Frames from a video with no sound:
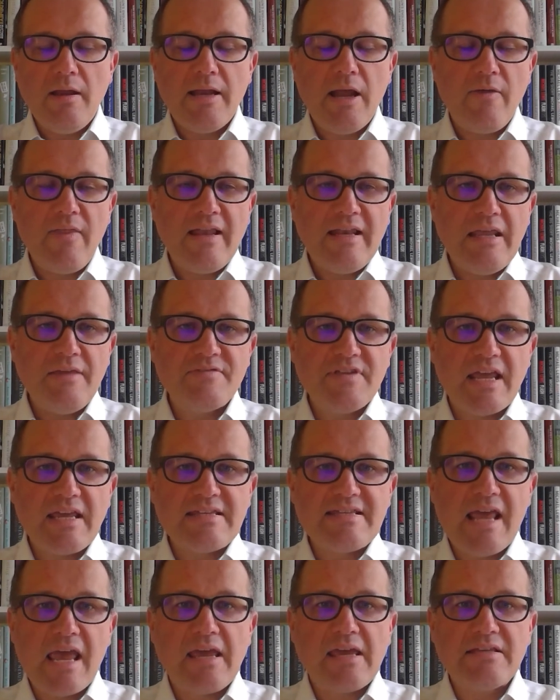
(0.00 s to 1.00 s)
Now that leaves
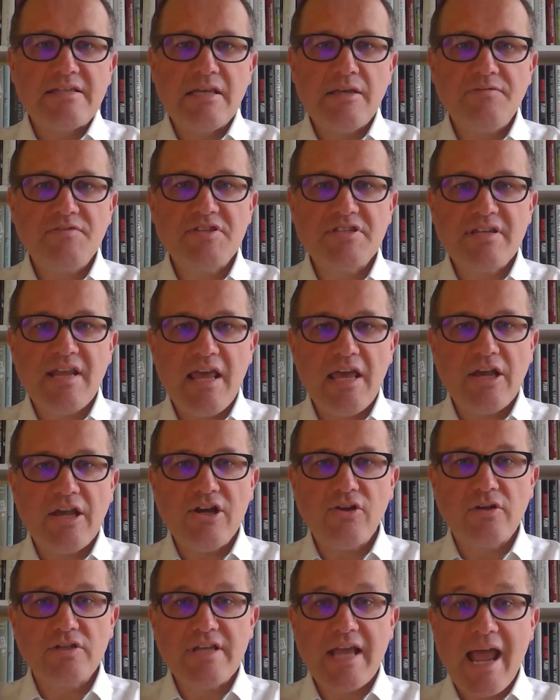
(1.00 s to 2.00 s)
executives,
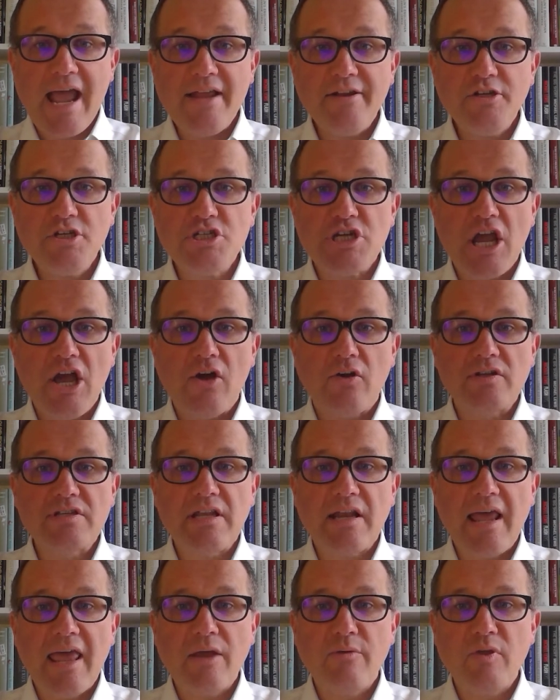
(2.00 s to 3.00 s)
stakeholders and shareholders
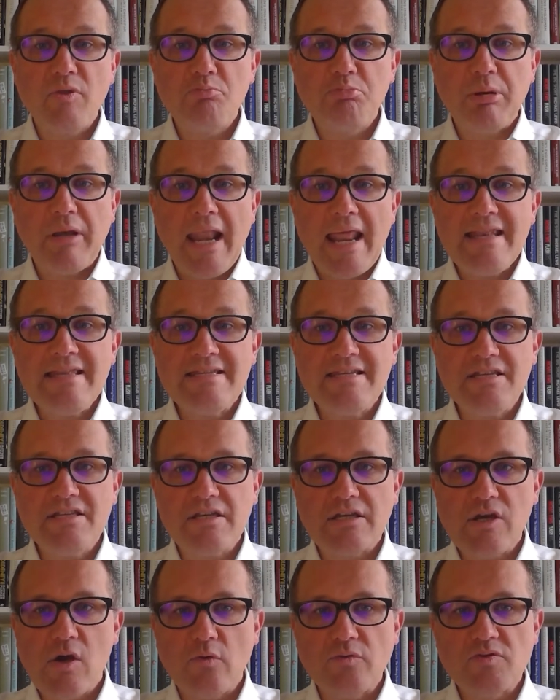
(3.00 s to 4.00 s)
alike with plenty
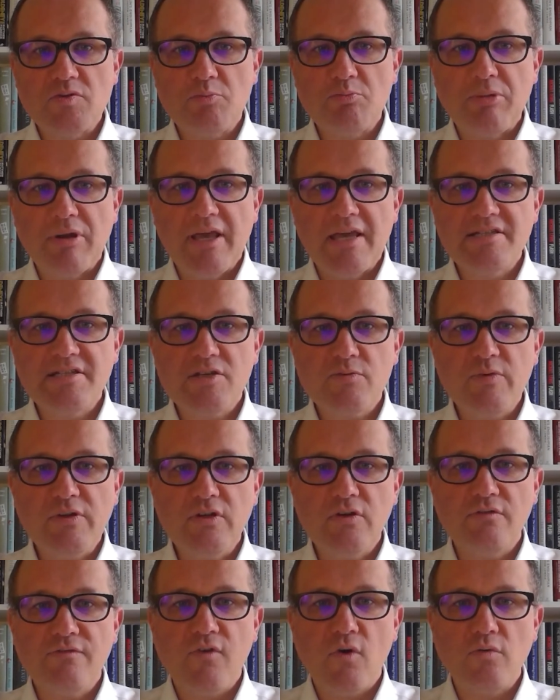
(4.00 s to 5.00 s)
to contemplate as we
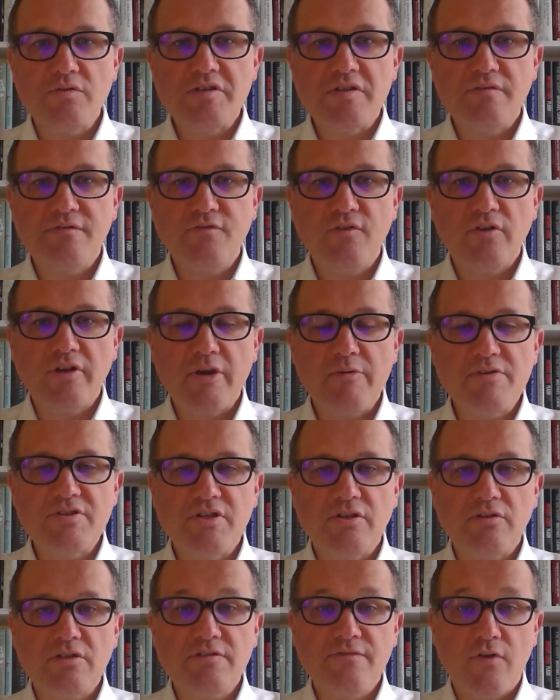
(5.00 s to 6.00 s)
look forward to the full year
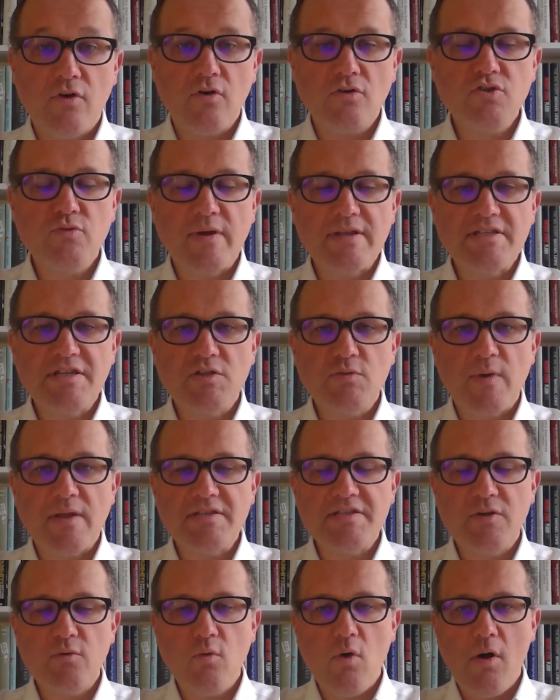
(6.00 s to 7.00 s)
results for
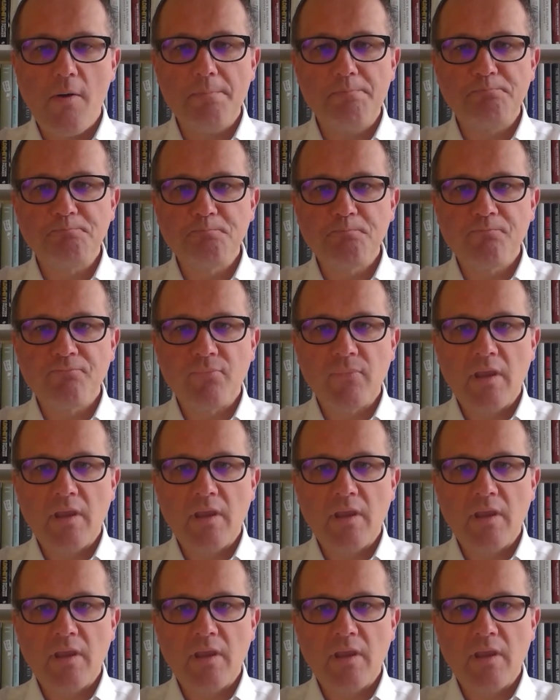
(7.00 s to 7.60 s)
2021.